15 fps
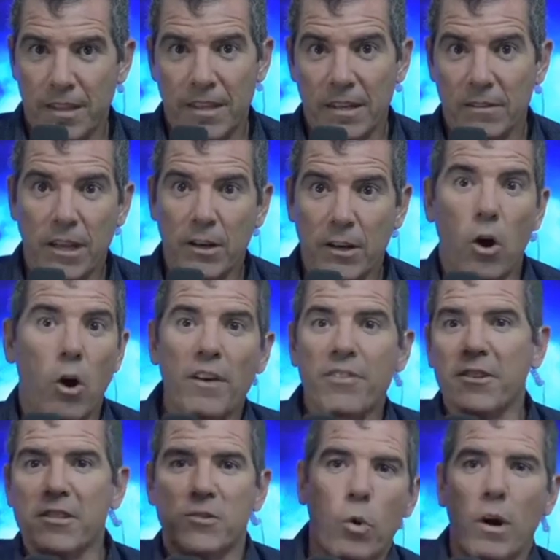And then like, oh,
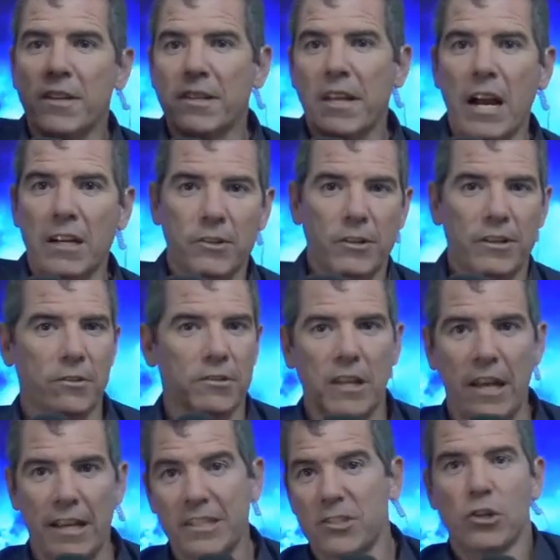this one doctor, and they're
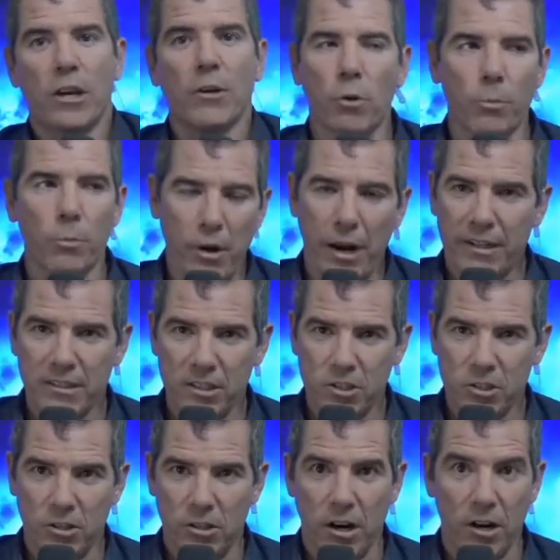like a general
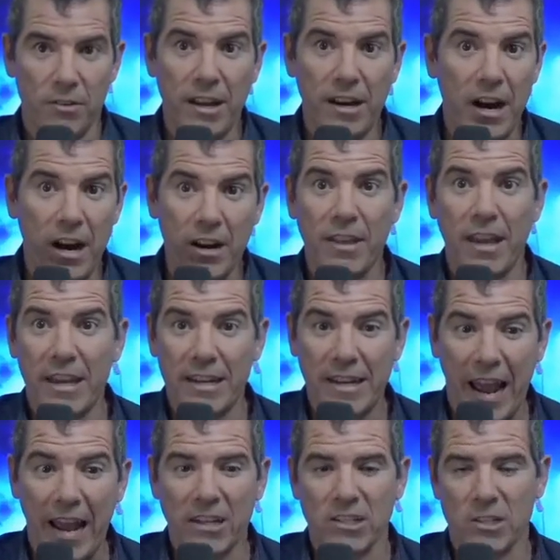practitioner. Are they
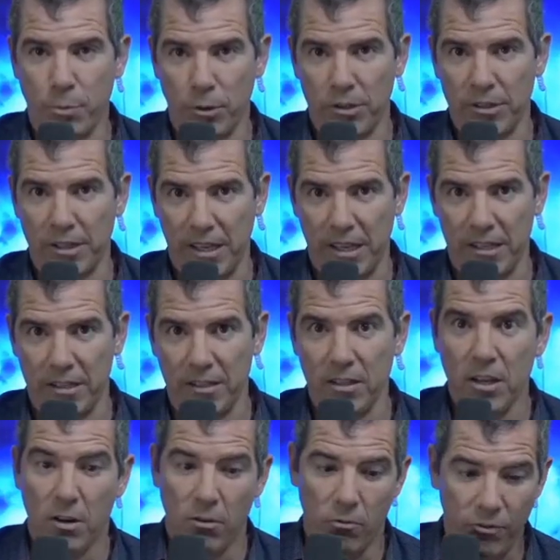an expert
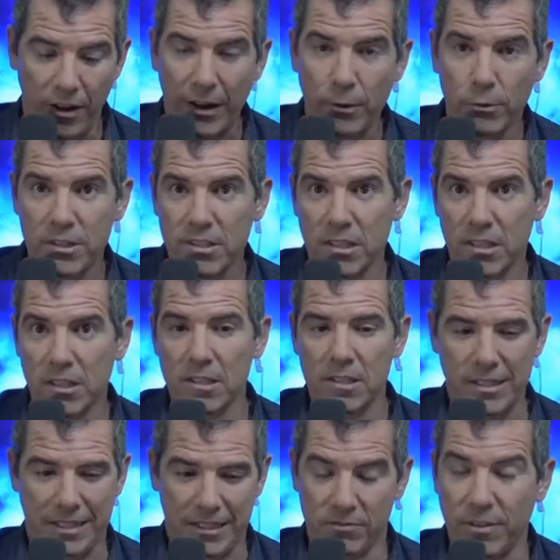in
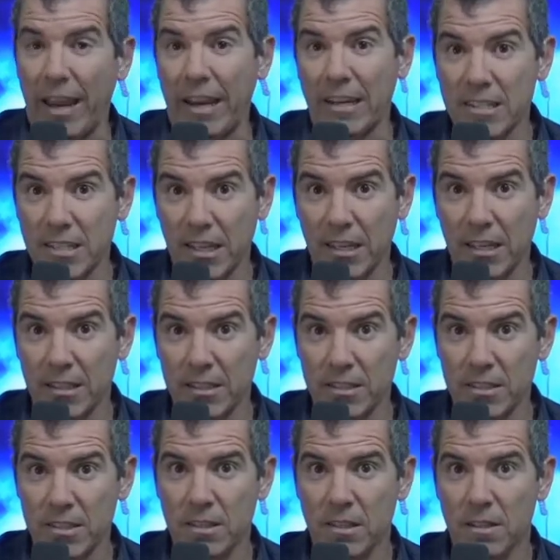viruses, in
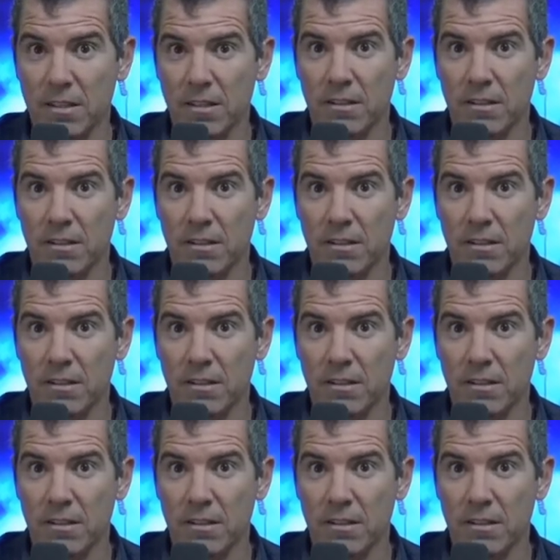vaccines?